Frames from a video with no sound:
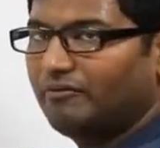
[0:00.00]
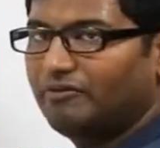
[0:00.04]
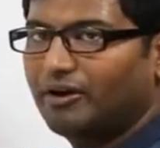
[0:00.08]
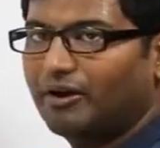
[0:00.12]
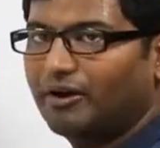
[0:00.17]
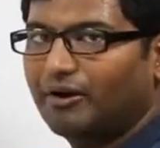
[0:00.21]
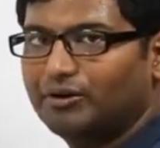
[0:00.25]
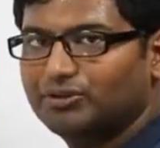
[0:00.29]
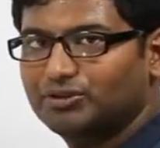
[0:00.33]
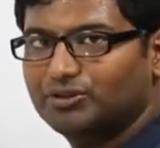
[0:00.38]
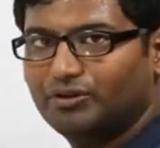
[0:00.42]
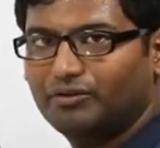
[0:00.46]
We
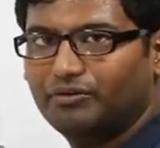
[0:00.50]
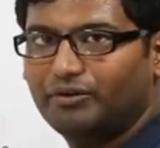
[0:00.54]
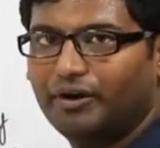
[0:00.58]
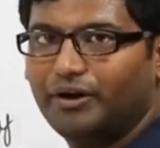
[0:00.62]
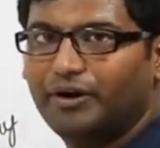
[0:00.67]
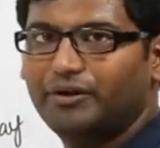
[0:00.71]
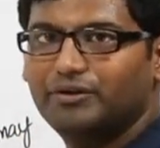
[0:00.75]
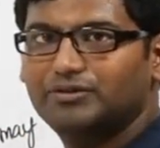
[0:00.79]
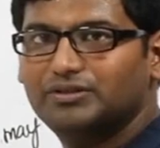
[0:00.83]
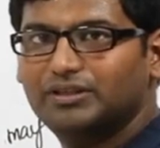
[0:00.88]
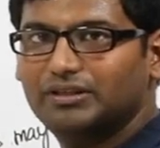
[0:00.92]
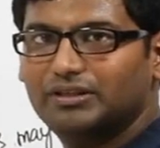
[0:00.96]
are also
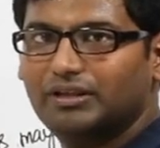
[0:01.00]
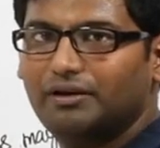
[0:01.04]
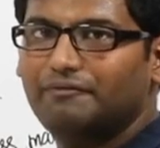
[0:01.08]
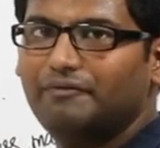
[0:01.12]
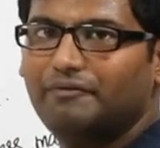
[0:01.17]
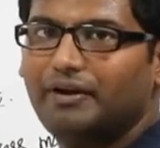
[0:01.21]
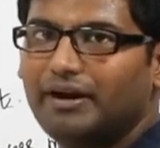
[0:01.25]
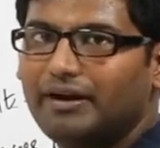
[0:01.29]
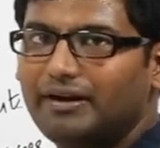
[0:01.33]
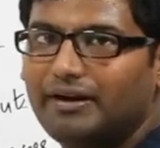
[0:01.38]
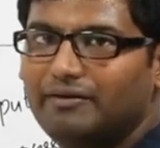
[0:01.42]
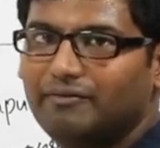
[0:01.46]
reducing the
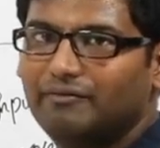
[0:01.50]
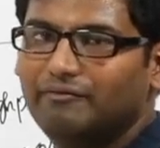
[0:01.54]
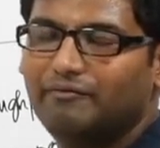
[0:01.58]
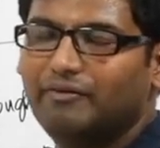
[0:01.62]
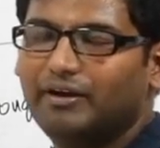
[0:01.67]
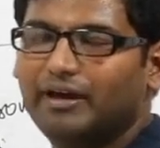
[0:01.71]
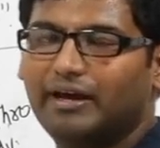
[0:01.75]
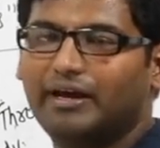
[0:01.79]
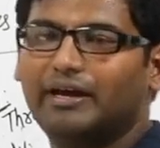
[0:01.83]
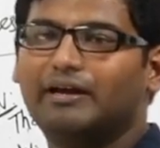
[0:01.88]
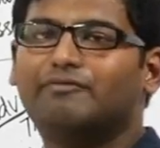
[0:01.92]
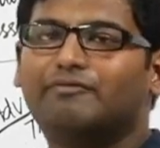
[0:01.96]

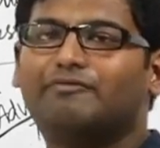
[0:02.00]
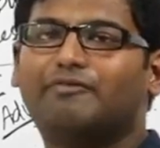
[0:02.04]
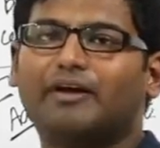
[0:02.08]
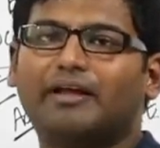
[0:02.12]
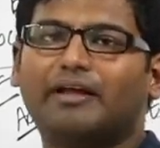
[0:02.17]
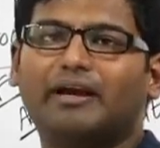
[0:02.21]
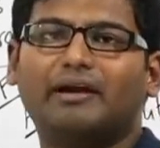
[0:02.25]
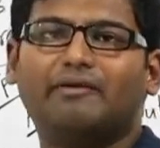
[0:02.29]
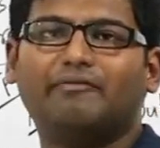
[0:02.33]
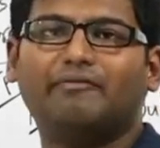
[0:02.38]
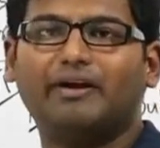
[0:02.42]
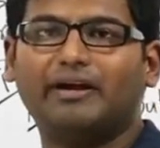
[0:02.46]

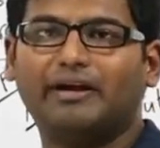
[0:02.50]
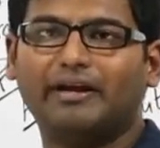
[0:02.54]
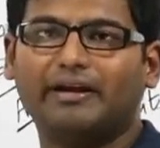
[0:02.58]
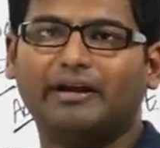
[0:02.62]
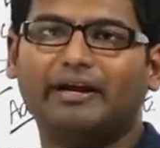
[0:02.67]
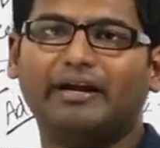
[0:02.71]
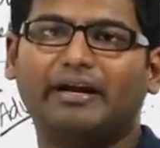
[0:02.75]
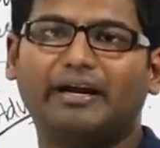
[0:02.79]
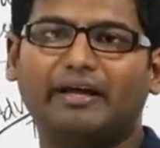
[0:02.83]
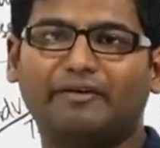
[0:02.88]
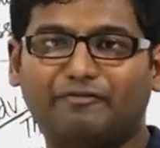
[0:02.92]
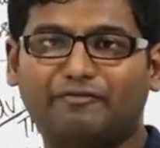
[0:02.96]
indefinite
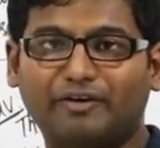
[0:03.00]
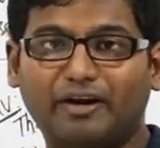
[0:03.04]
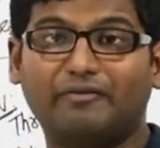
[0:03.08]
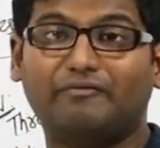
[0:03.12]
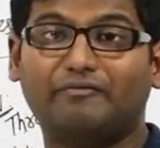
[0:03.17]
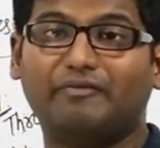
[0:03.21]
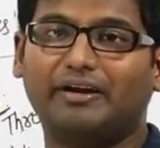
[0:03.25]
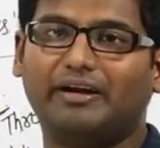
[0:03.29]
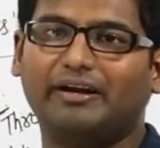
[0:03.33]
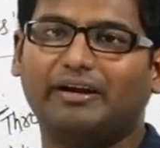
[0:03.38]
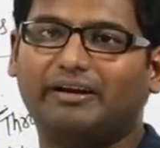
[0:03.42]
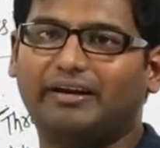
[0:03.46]

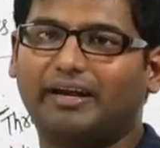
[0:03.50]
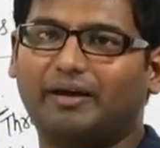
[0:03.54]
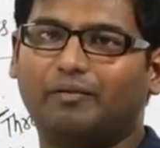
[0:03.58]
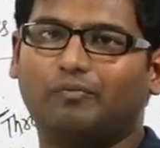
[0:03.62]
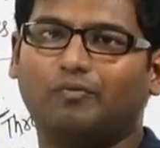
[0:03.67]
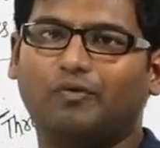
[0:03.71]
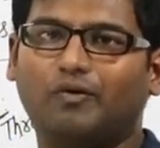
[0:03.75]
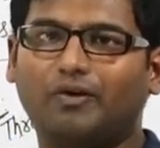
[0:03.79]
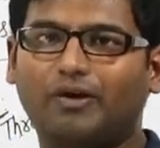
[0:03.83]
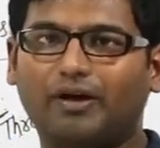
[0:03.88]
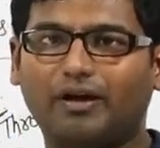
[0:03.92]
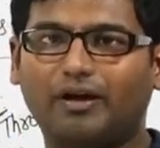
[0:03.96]
waiting time,
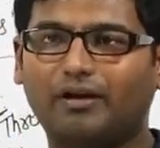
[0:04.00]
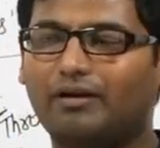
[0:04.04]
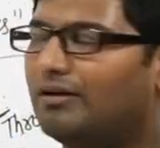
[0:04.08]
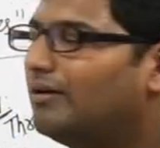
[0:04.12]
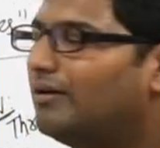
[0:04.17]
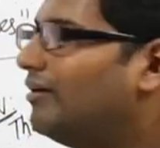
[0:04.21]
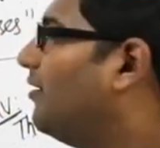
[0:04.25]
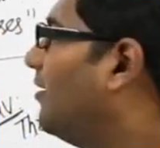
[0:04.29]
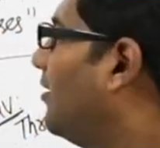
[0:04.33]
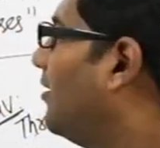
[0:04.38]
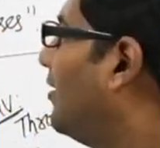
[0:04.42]
okay.